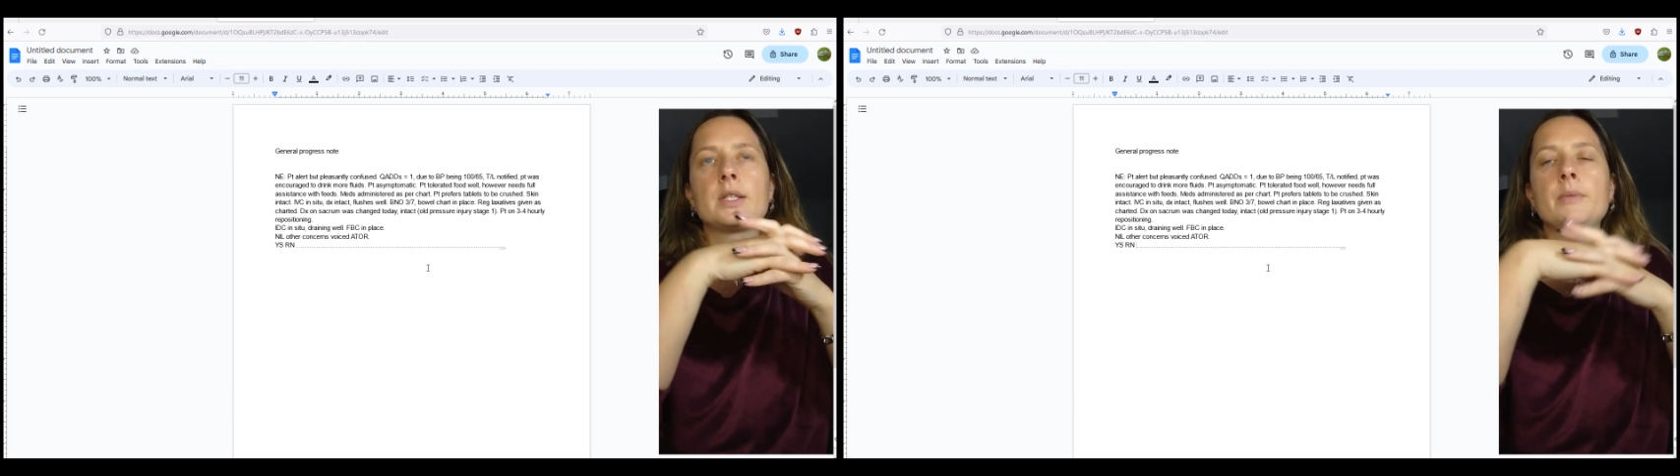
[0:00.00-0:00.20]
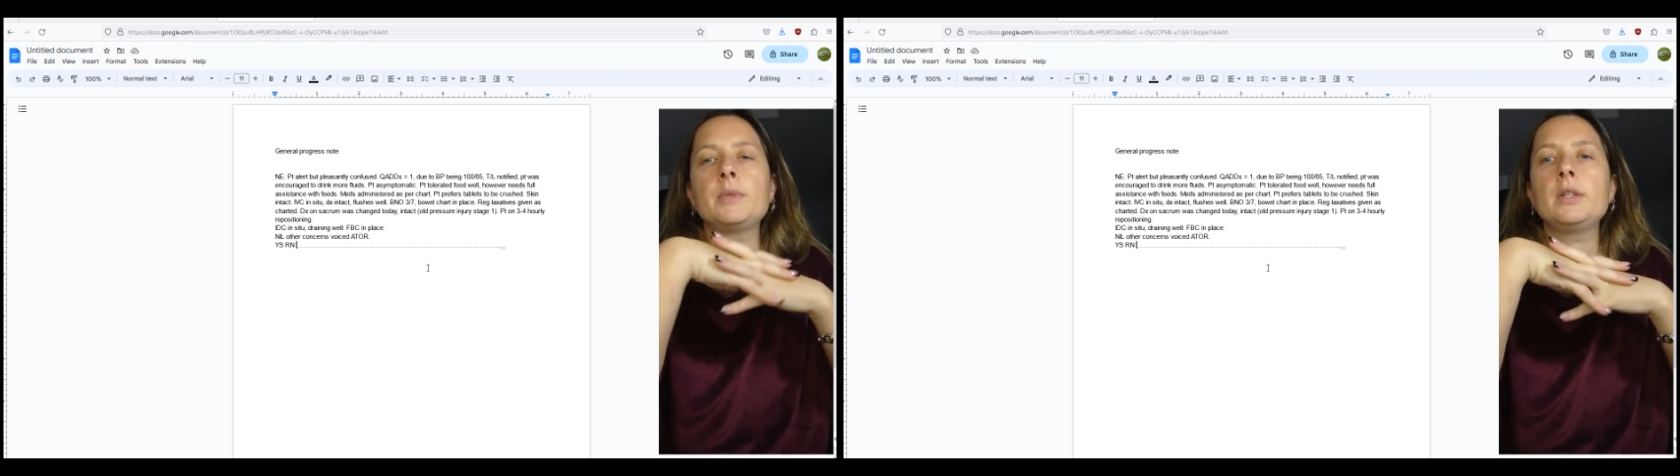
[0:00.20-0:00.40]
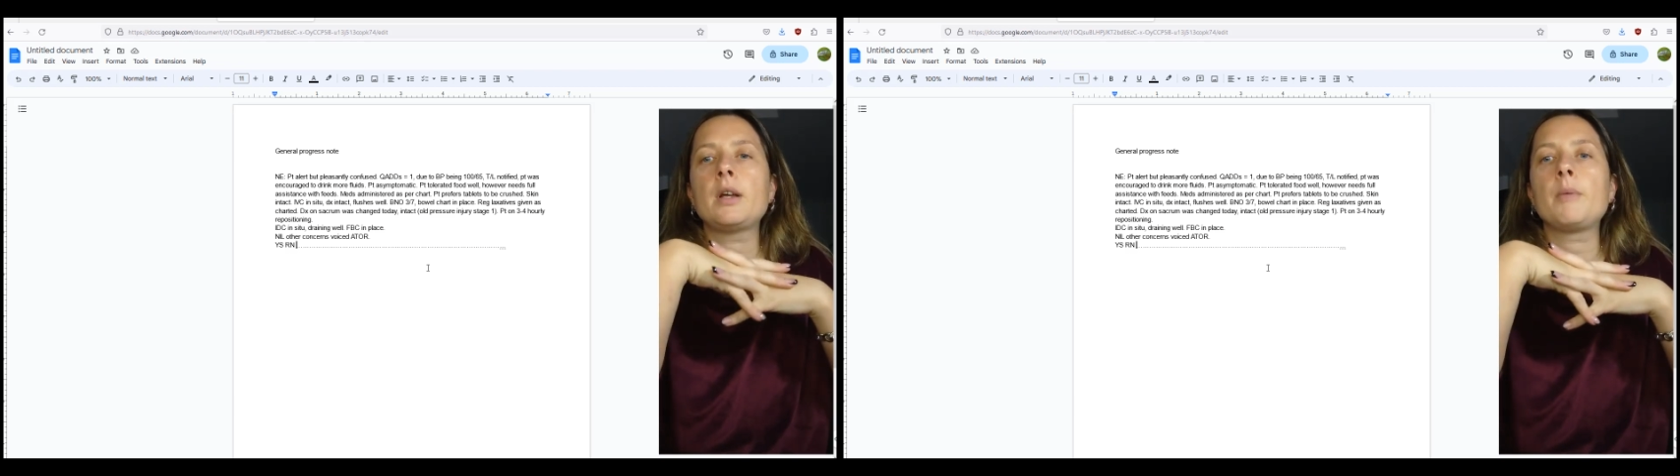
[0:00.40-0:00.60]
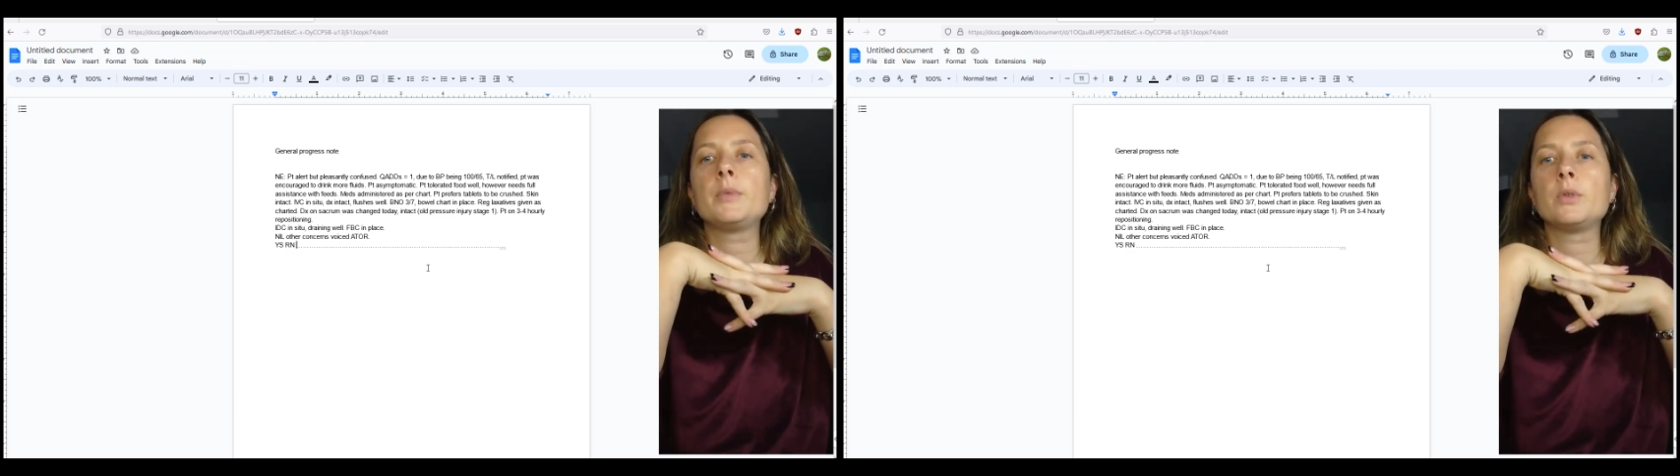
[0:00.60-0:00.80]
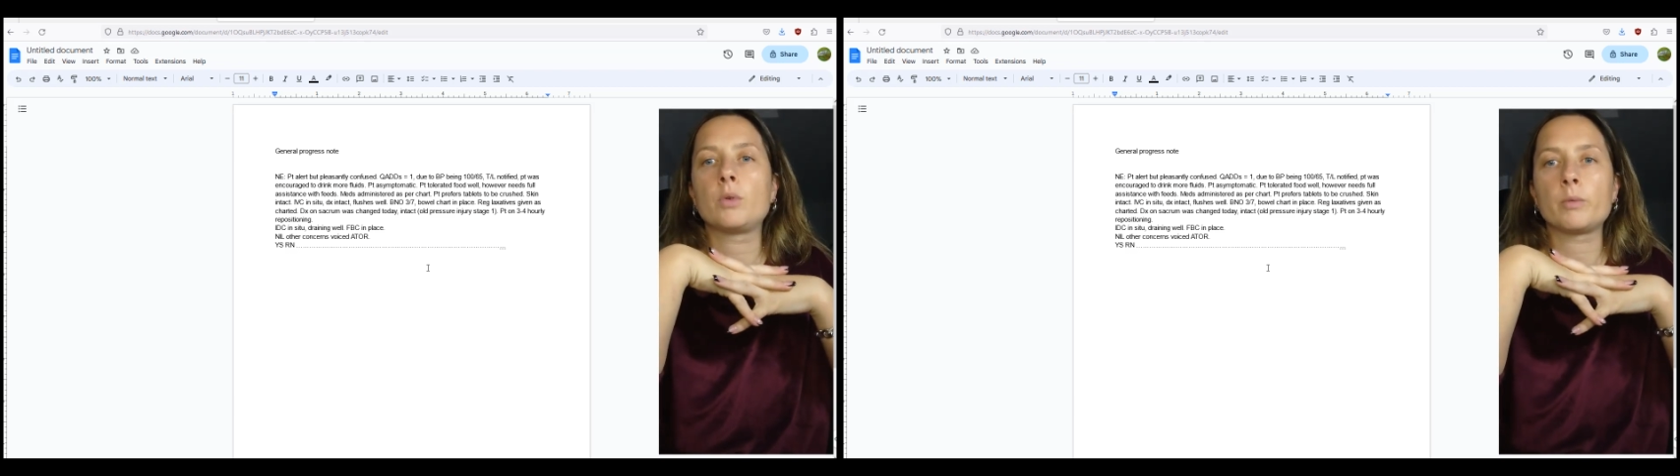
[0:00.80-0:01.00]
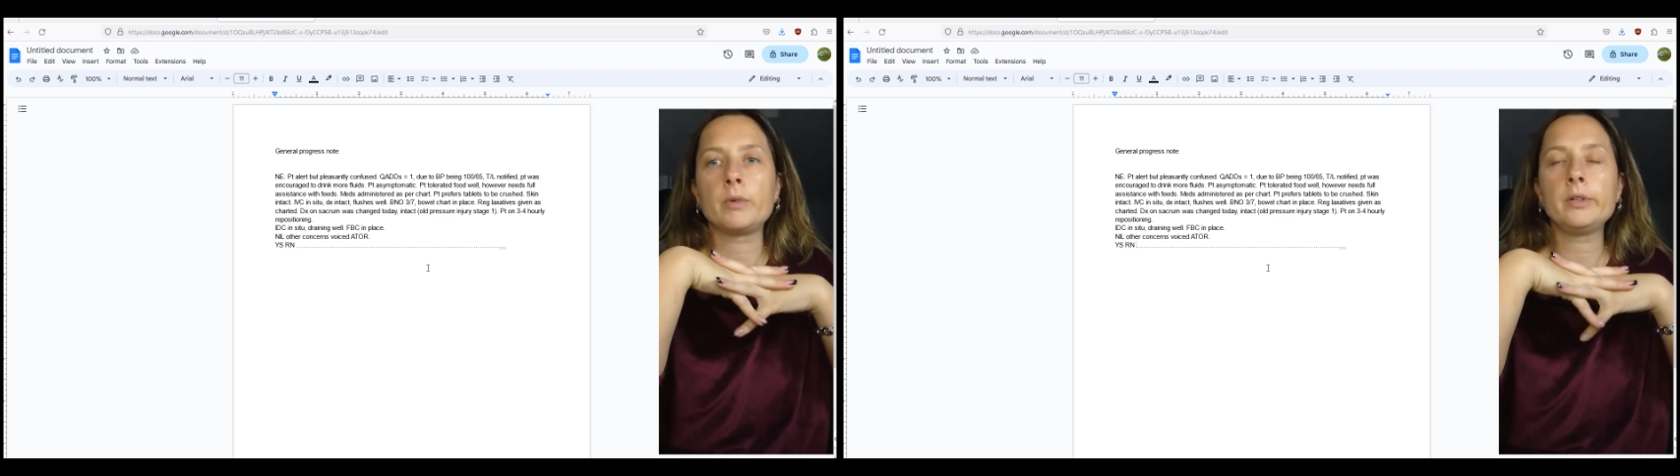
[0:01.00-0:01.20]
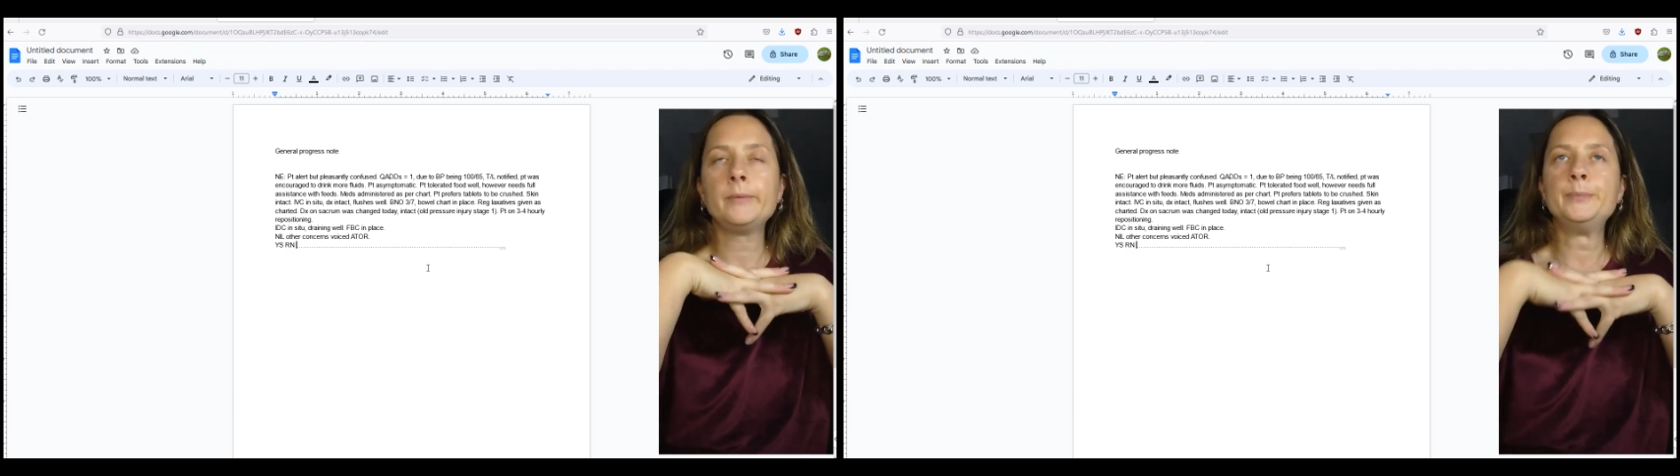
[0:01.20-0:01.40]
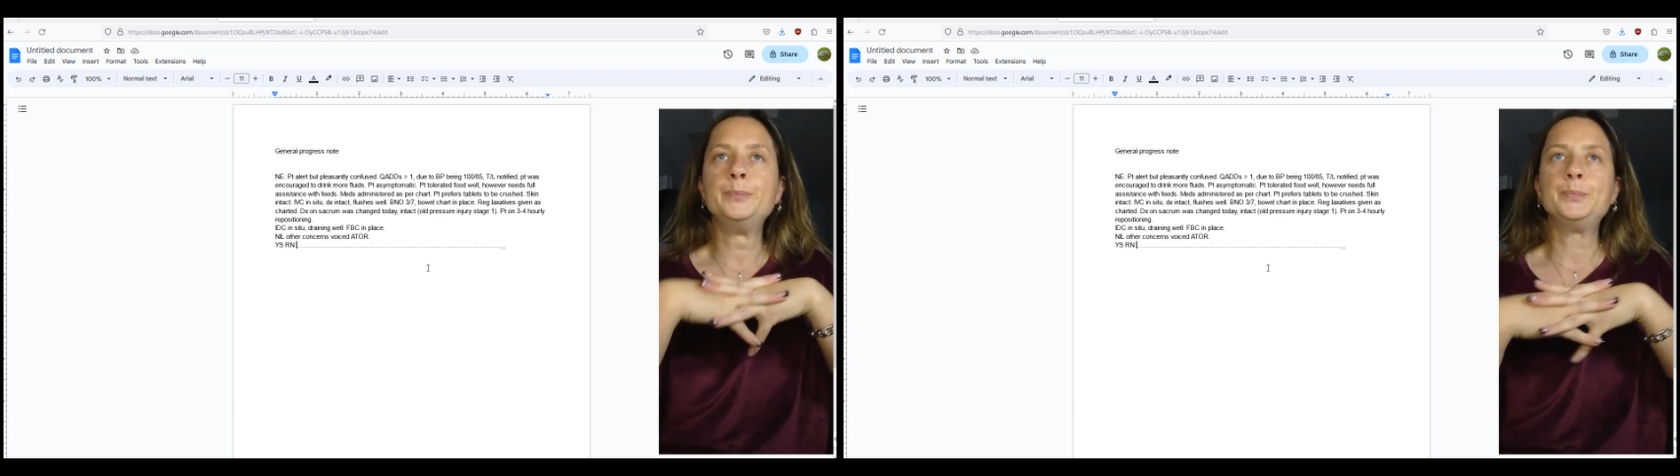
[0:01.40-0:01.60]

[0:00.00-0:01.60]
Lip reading: something abnormal,